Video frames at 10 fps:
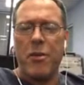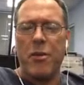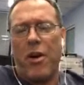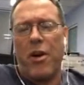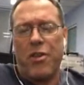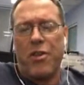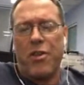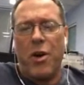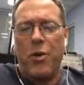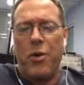too many
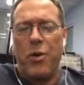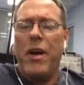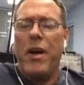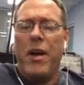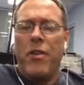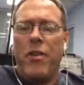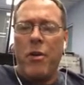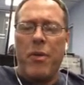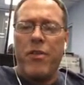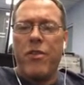seminars go to
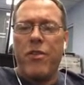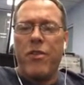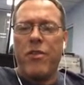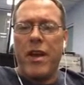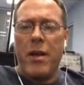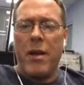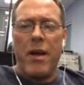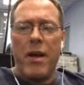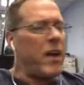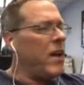some places,
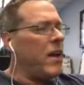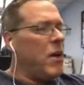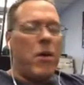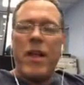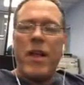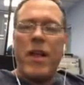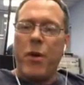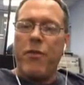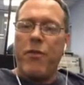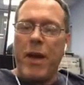and I'm like,
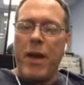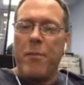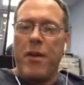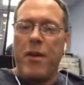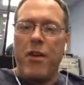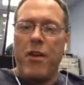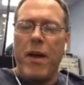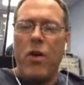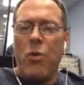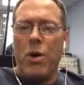well, that's perfect, man,
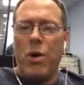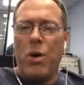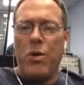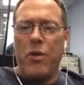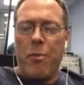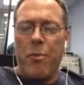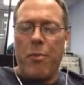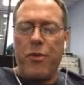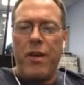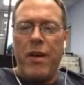because my whole world
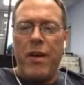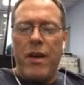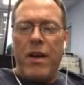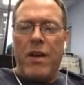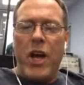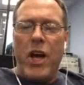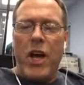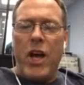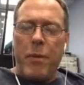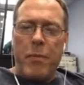is about
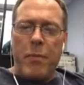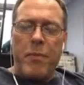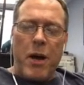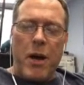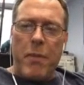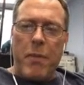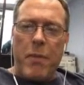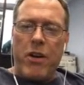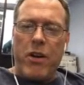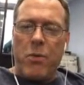helping people
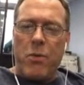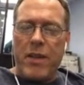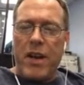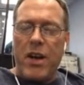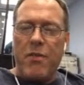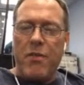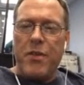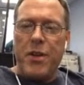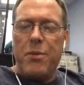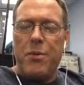become better at what they
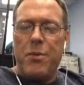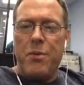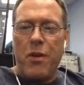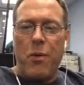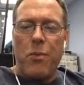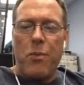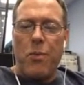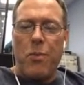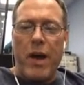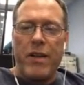love to do.
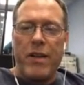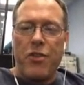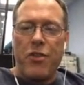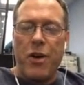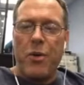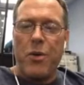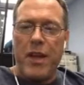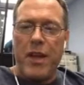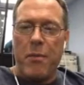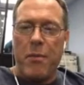So why don't I just
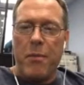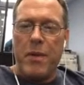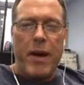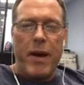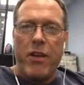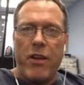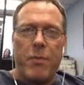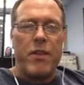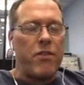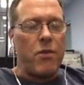go to them? And
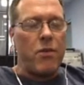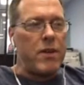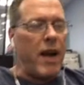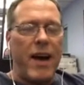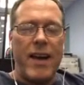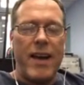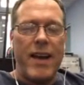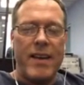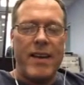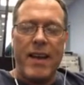everybody's been so
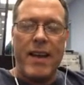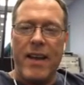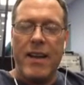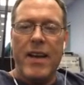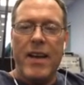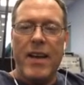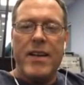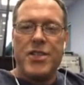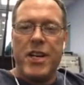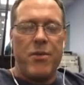kind and
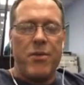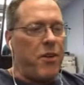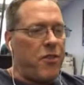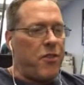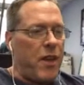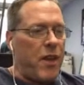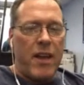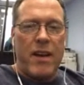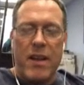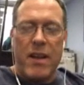
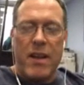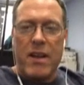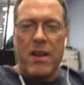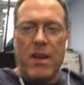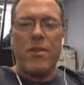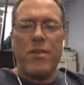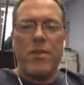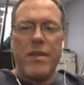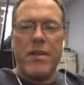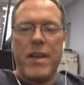generous and
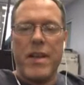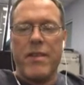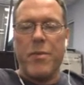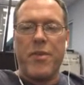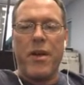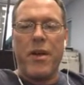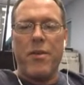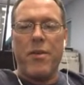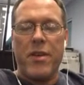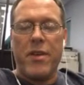grateful in and of
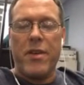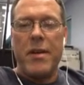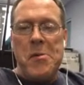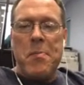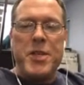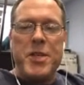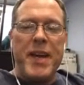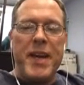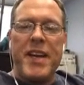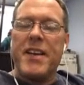themselves. And
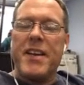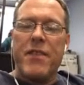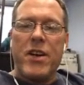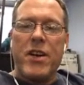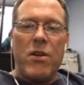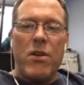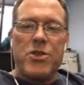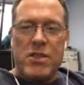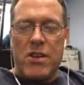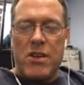speaking to
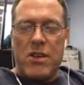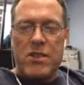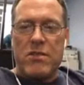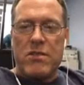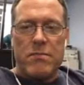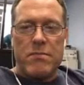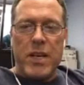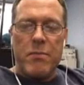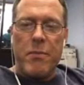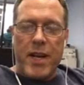different cultures has
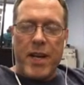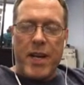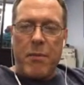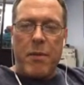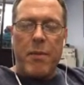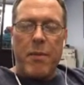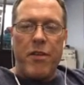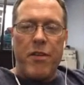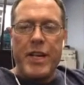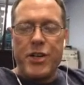also helped me become
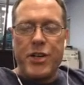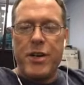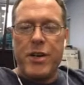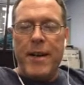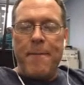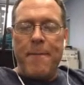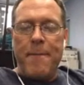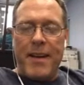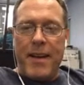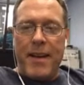a better teacher
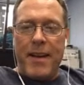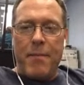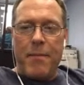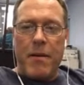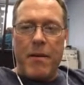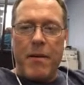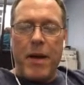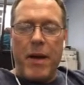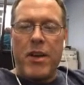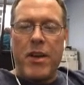and a
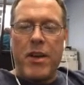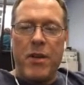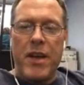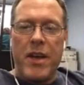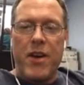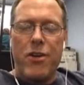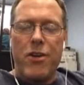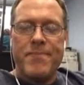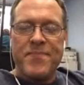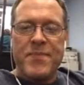better
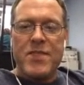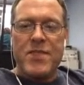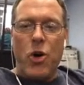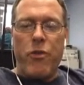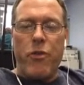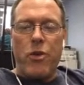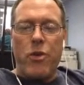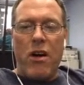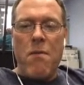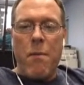communicator
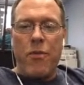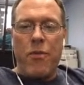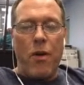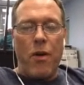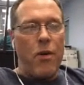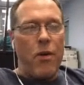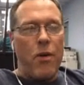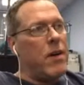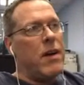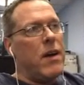overall.
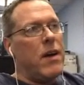So